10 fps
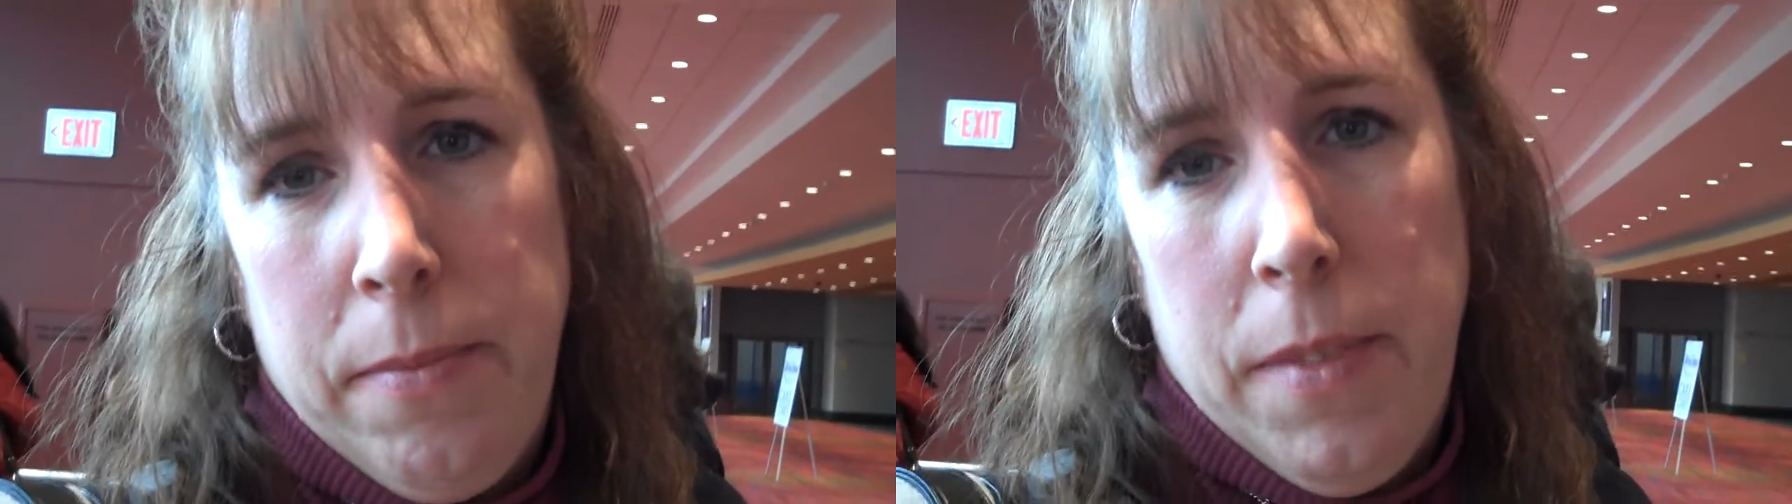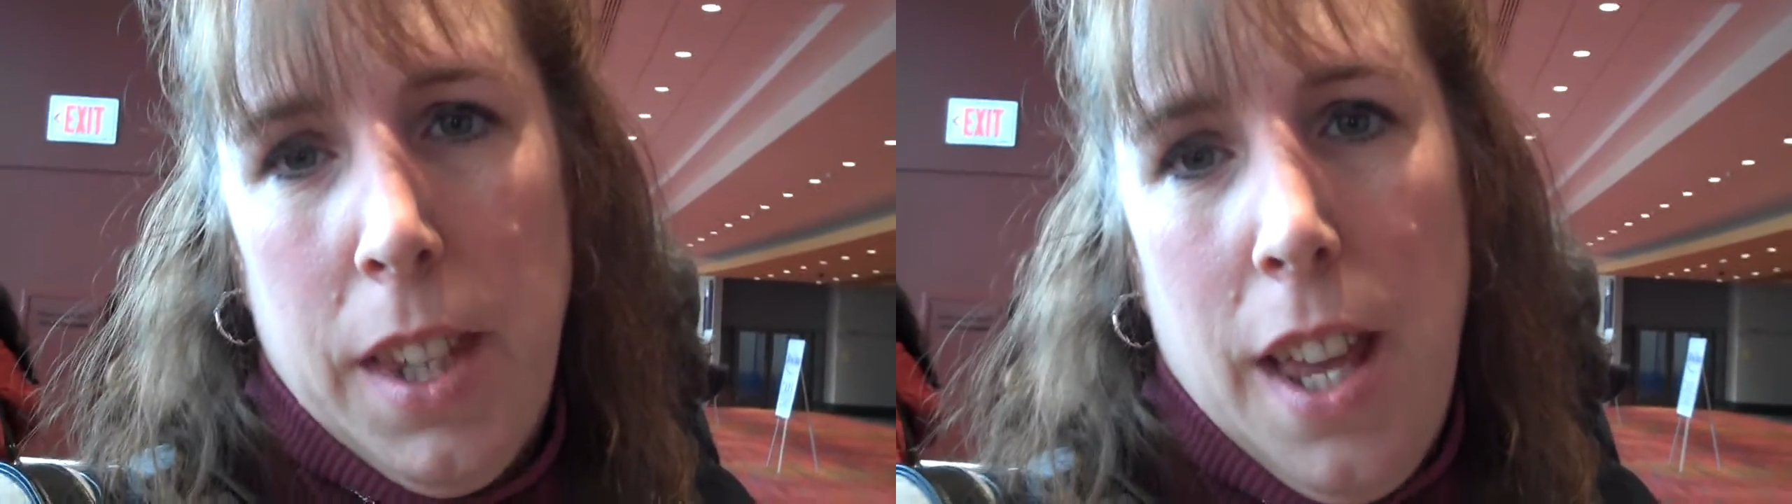
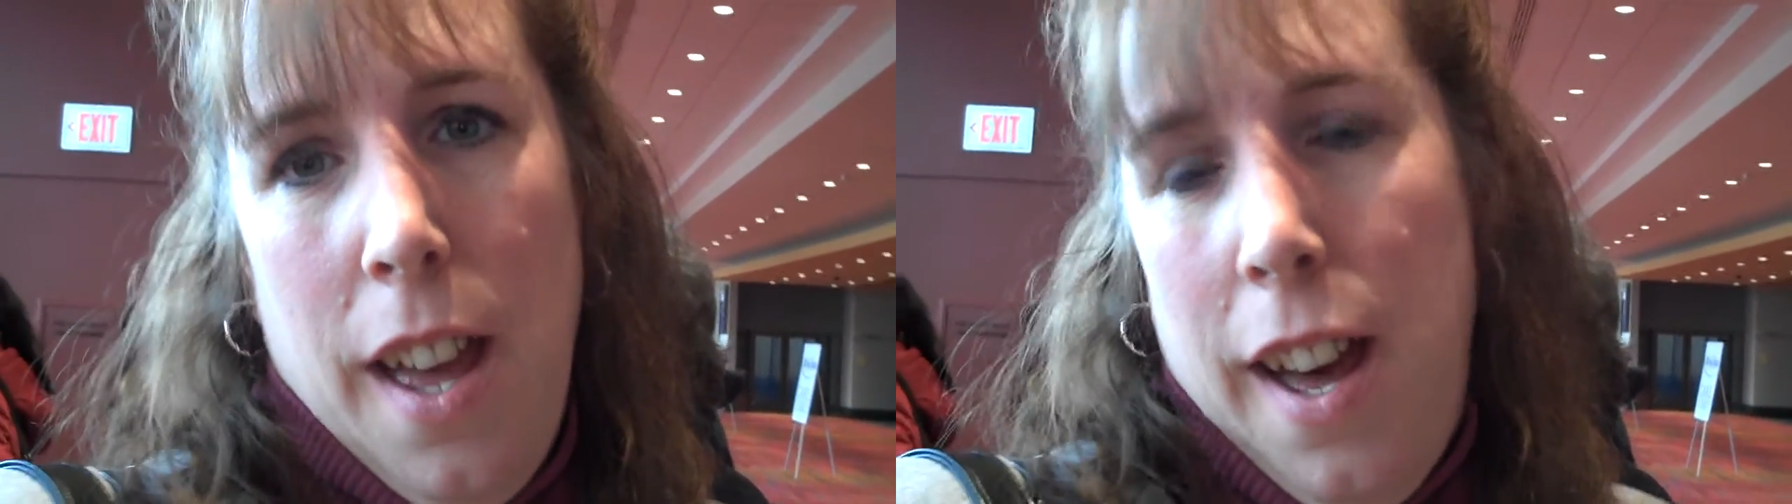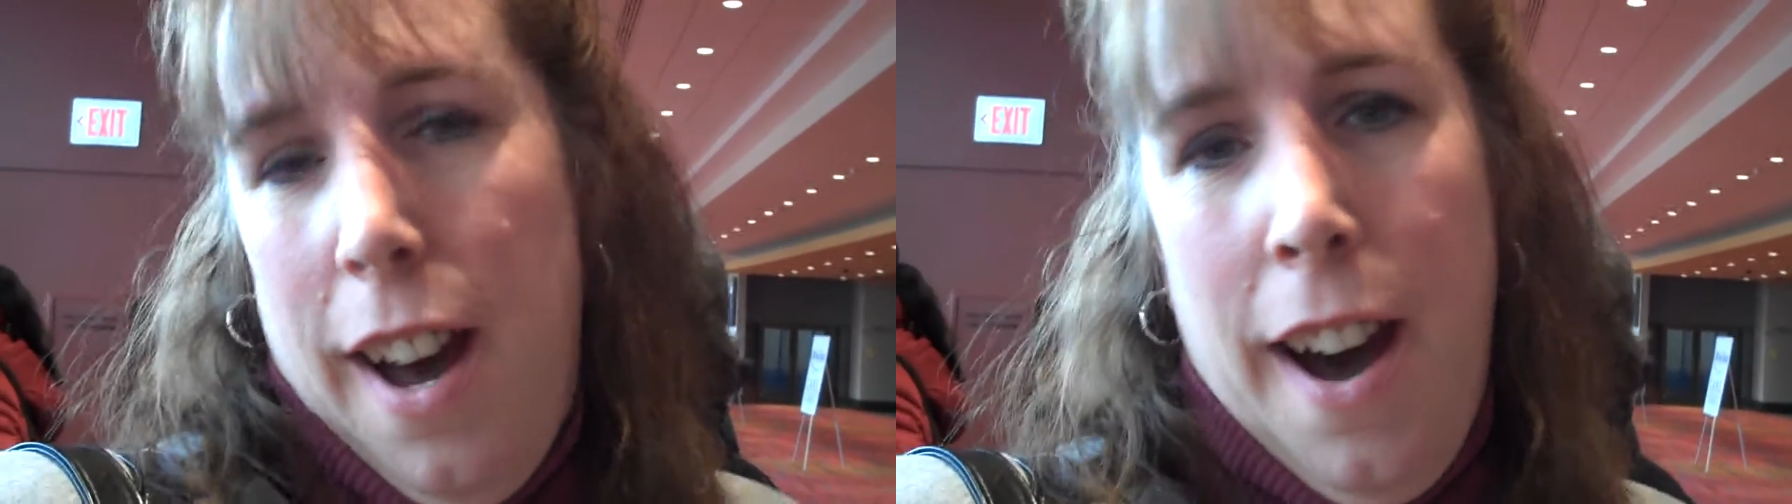laid off?
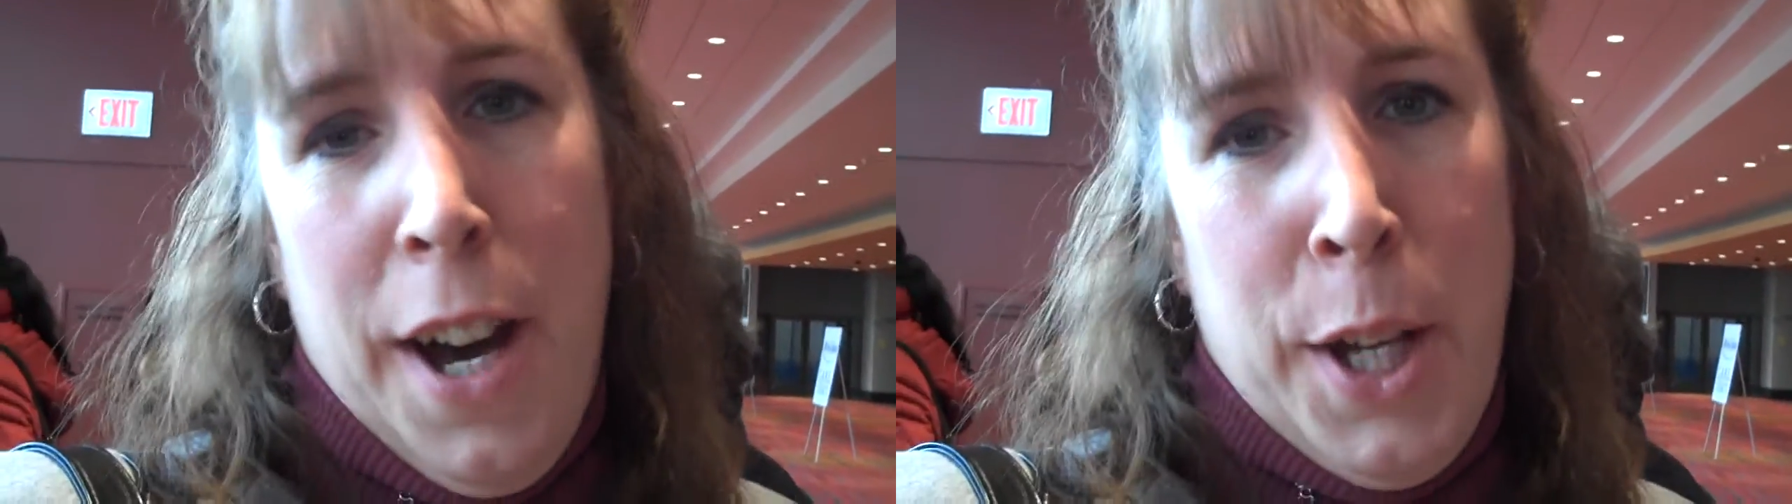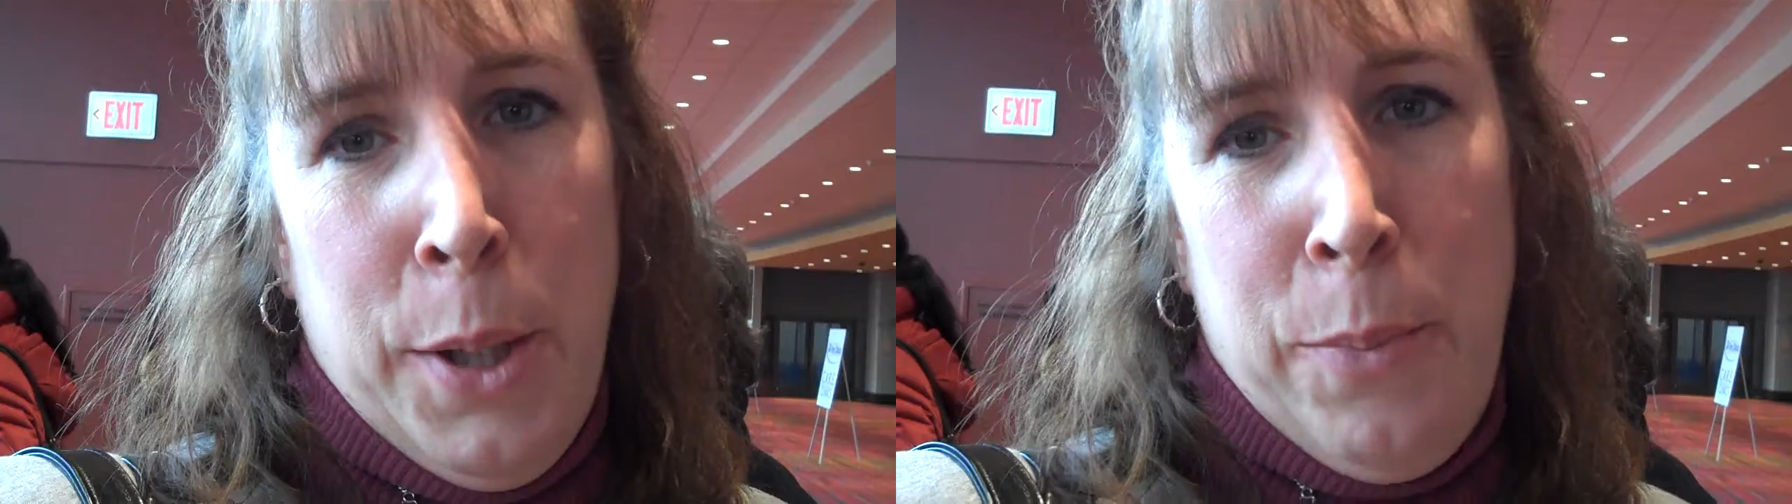
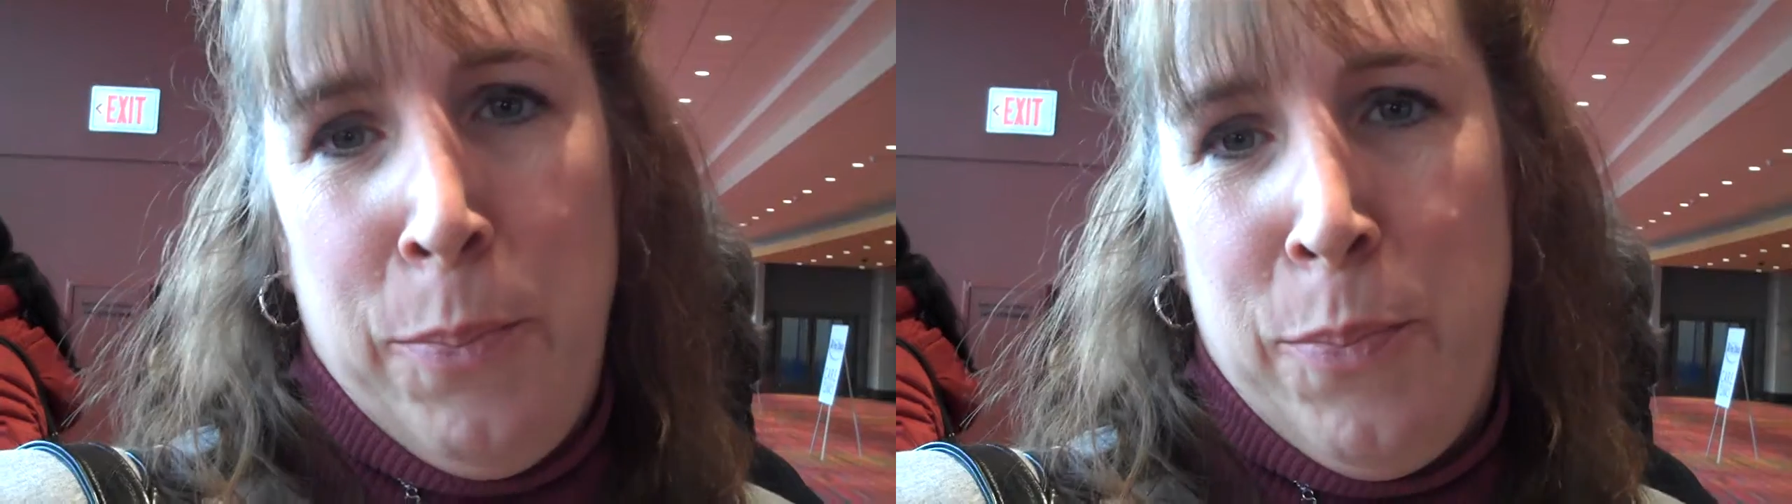Um,